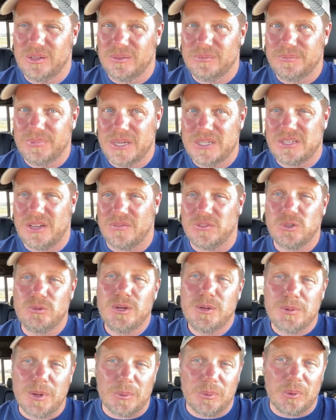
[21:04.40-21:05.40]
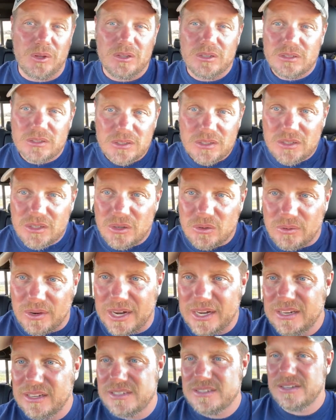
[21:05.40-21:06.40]
piss off too many people,
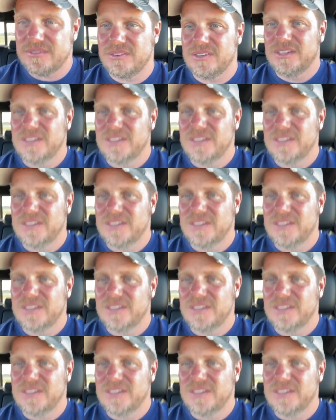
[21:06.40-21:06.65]
right? Because if,